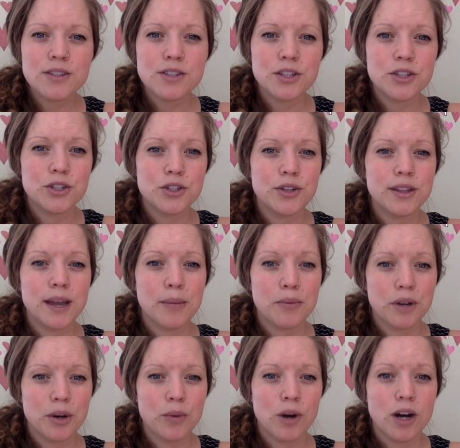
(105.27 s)
So you do need that
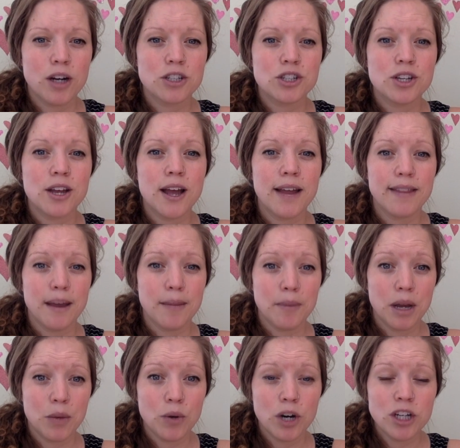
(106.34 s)
pre-wash and that
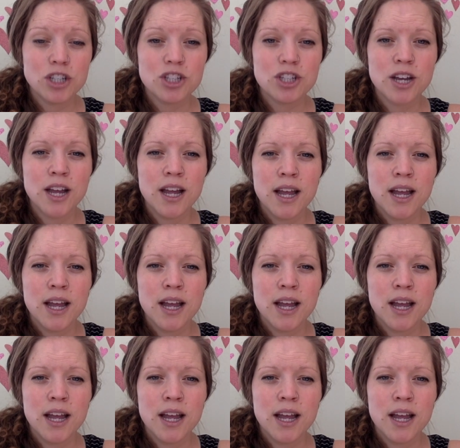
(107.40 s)
main wash.